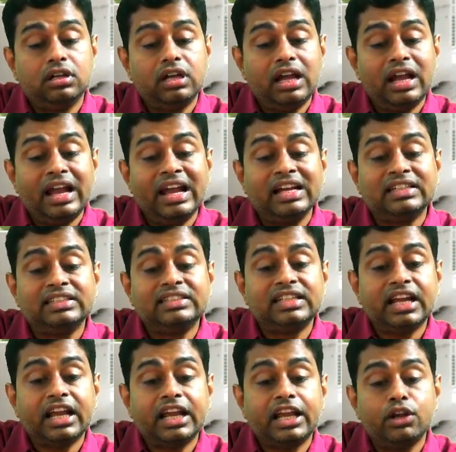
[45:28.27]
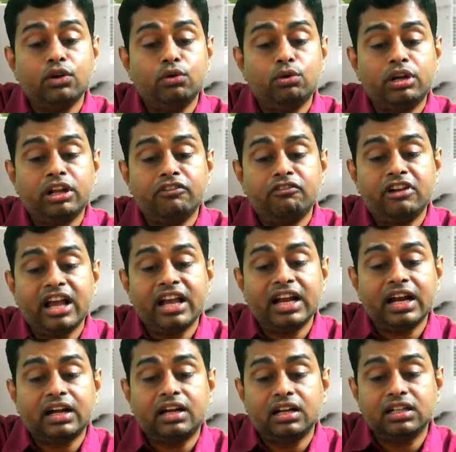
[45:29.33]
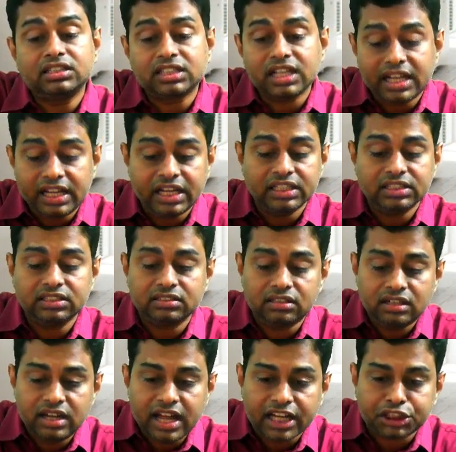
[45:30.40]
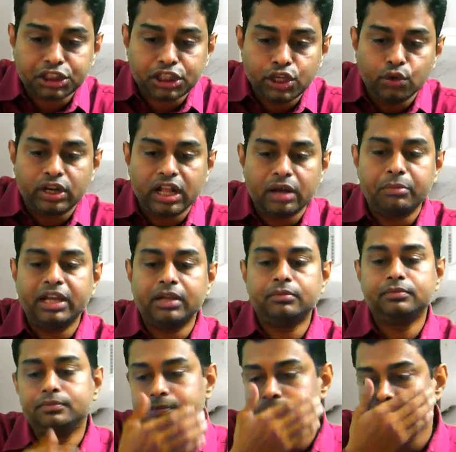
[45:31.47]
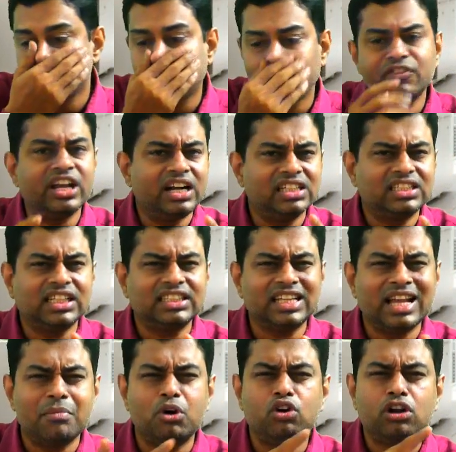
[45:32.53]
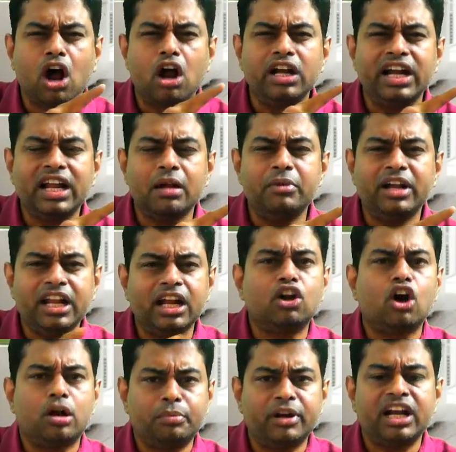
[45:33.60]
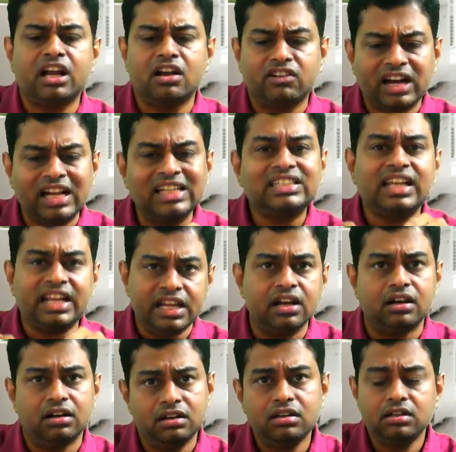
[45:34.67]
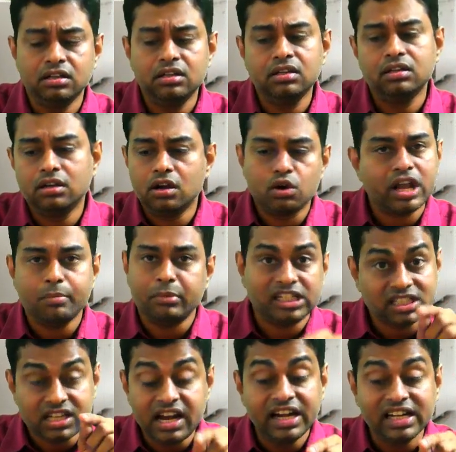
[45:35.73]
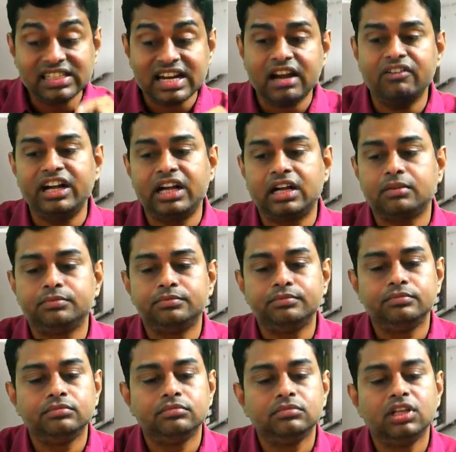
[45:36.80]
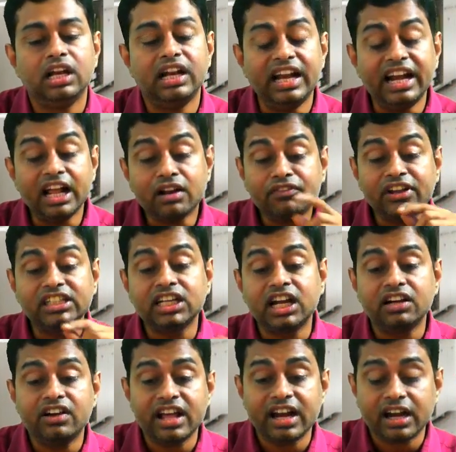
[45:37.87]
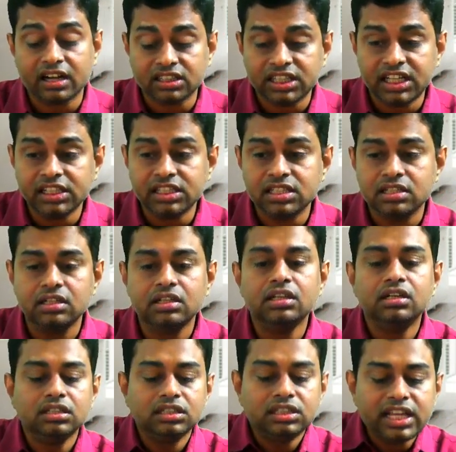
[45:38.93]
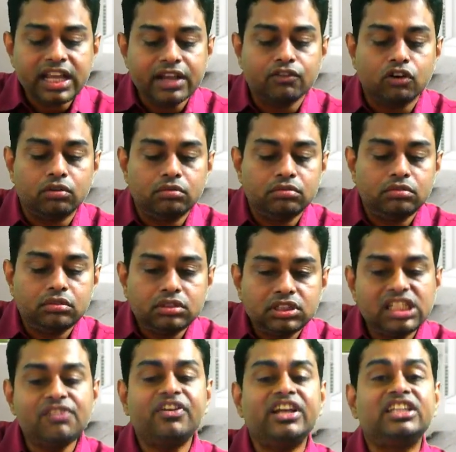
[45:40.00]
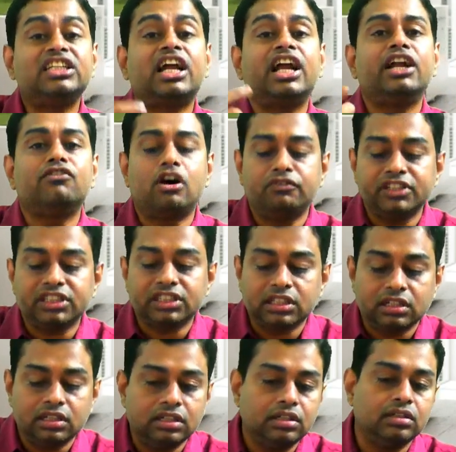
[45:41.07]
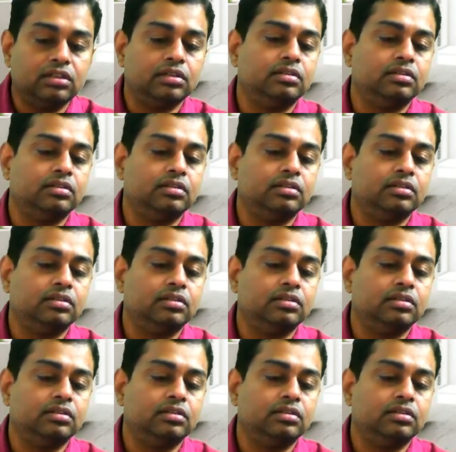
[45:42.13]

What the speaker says: executive directors is dash. You tell me. We are discussing about audit committee and corporate governance here. Okay, but still it is relevant. Leader of executive directors is CEO, Chief Executive Officer.